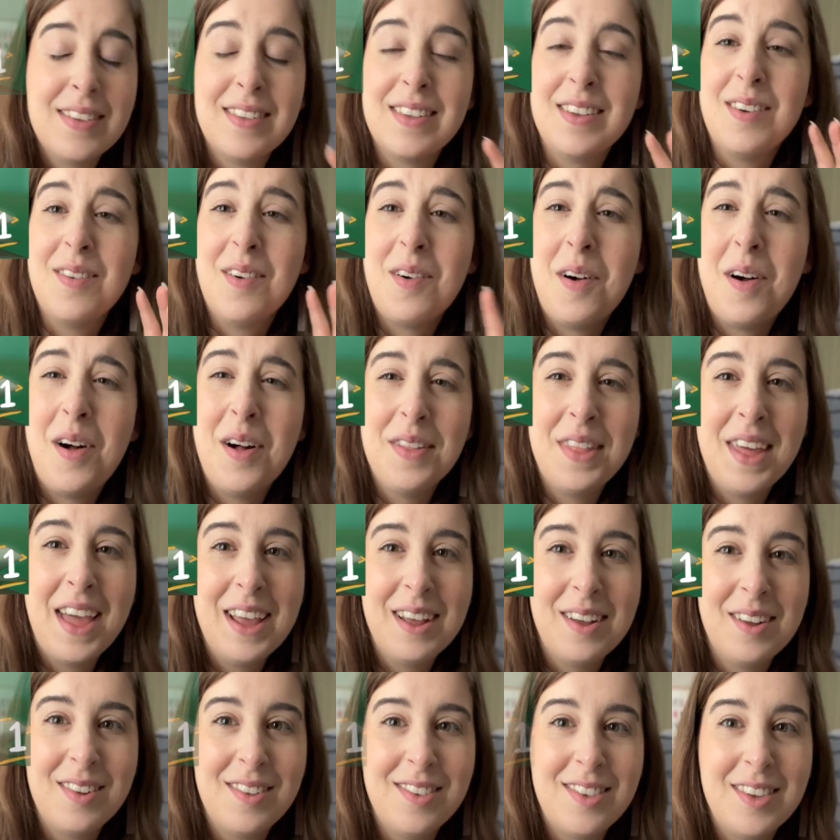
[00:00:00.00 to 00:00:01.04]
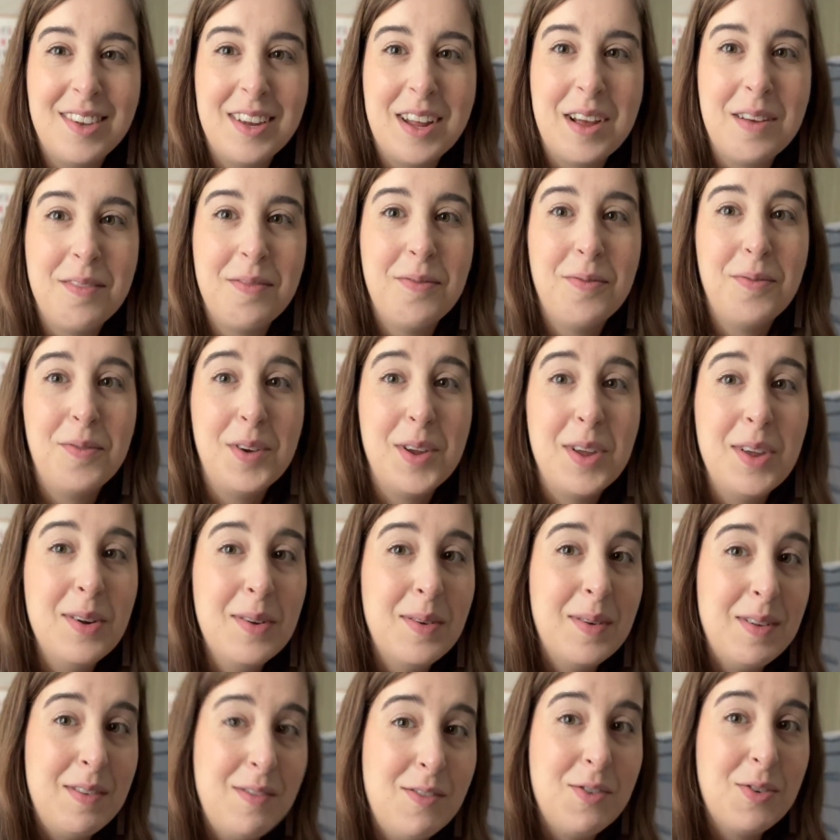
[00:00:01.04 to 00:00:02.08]
and all that good stuff for you to
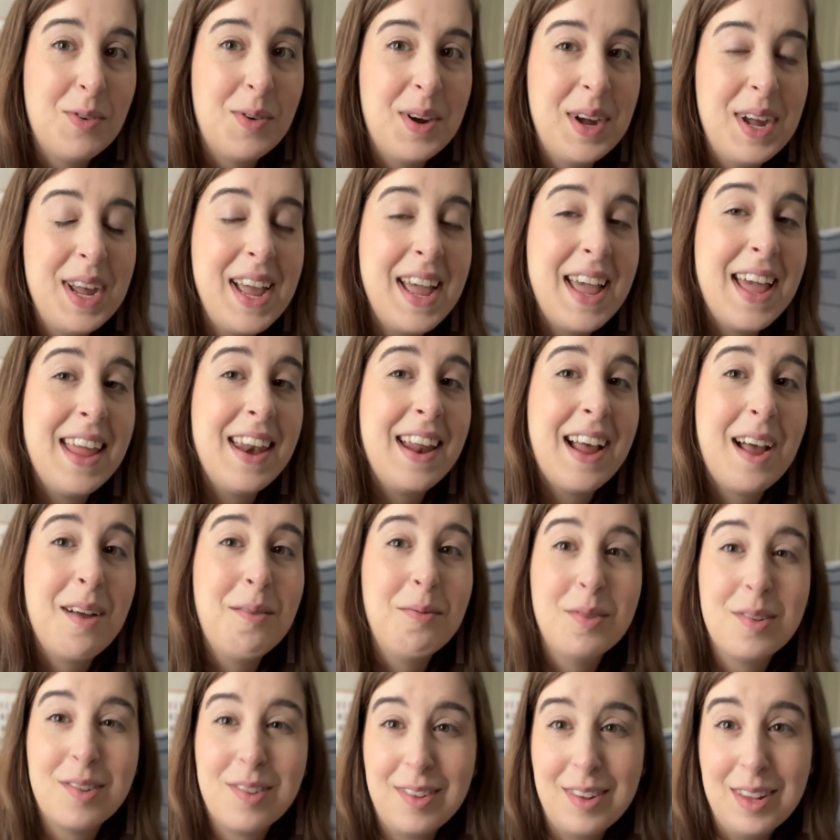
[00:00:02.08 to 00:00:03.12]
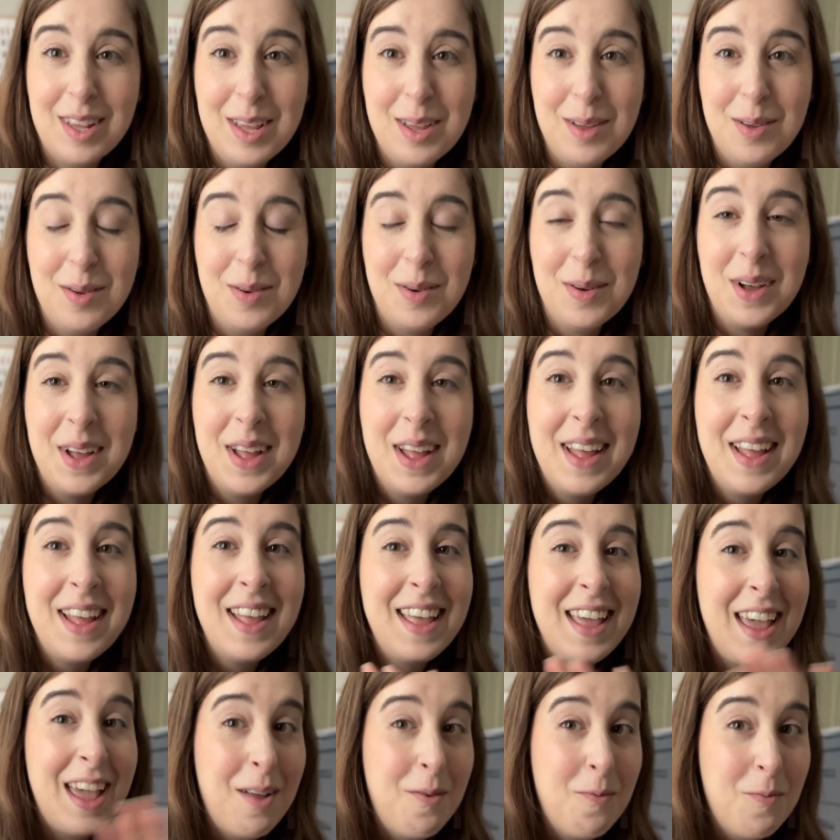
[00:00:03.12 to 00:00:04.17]
enjoy, and I will see you
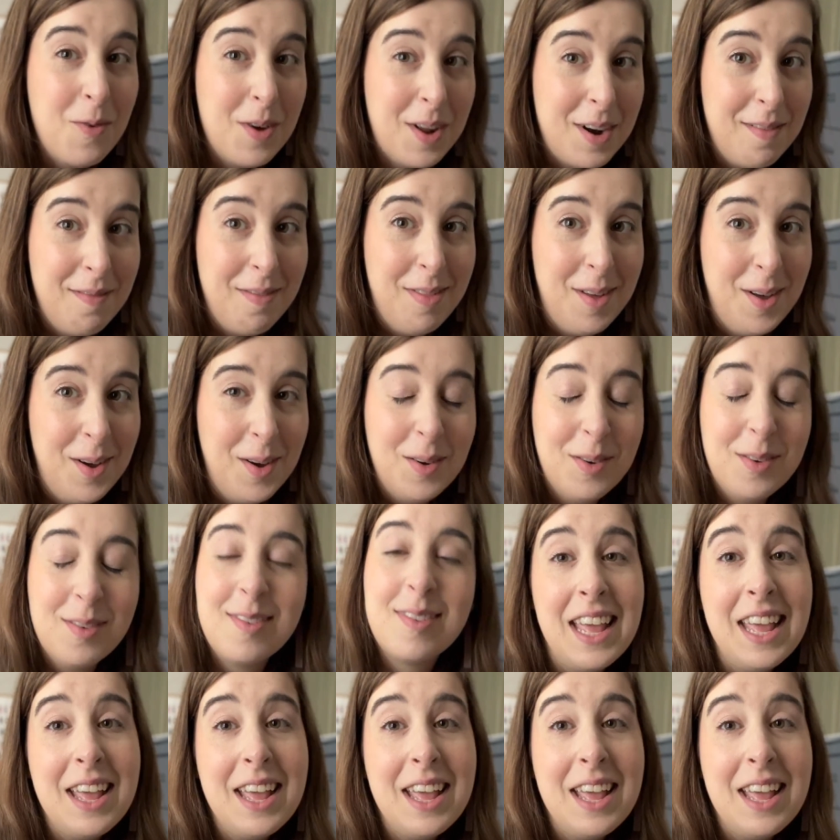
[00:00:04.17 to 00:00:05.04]
in one of those.